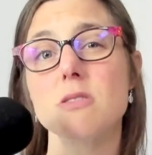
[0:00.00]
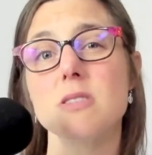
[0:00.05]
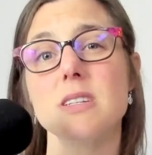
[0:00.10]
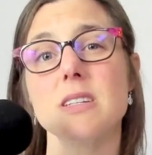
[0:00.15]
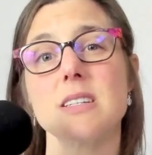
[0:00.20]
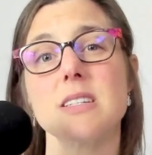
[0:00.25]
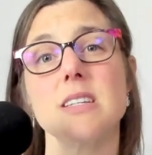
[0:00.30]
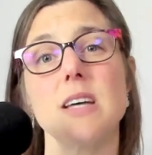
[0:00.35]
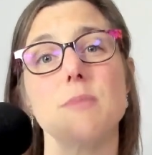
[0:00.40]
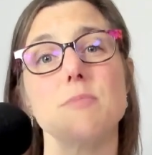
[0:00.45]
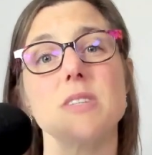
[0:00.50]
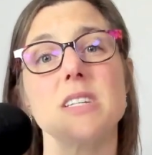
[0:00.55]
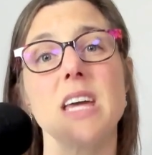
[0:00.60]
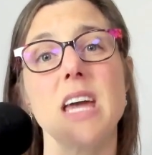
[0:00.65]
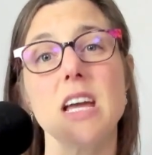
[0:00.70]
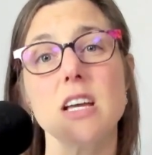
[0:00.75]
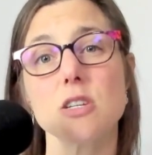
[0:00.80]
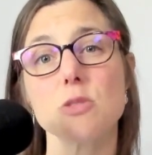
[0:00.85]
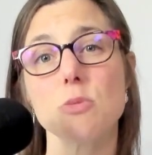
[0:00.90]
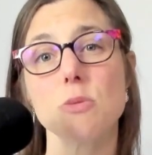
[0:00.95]
accept
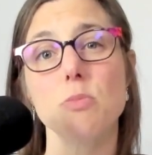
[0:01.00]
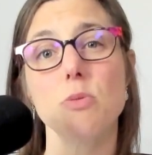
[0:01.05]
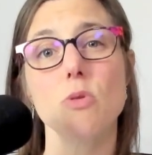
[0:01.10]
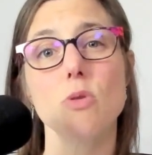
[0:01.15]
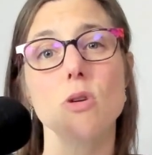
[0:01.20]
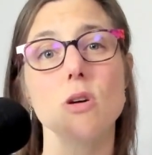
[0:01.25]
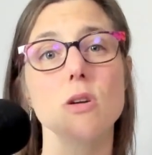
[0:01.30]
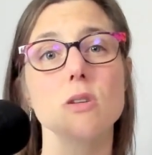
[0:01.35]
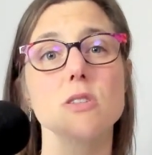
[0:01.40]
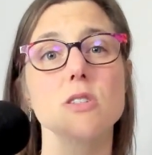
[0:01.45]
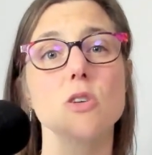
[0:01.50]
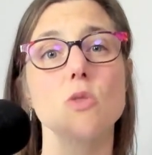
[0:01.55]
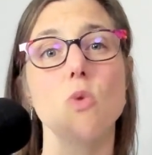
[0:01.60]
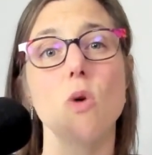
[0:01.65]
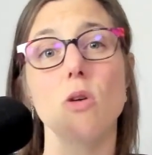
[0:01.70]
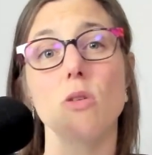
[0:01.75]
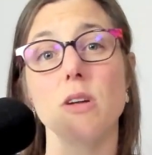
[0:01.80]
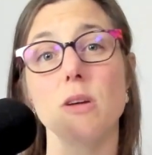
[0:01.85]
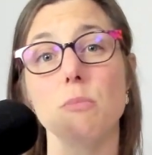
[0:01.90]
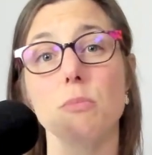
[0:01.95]
case reports,
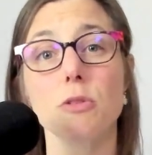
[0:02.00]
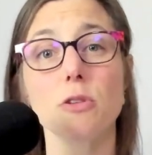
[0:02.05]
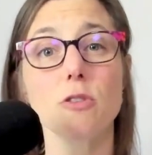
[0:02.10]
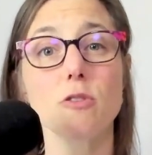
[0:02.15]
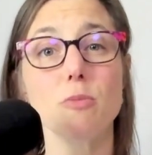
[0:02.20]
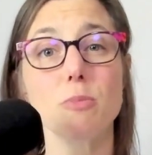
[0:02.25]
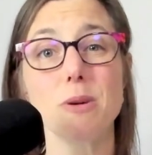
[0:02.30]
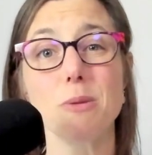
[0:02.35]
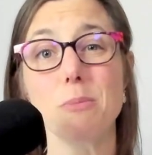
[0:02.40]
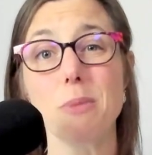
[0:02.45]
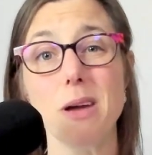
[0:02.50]
quality improvement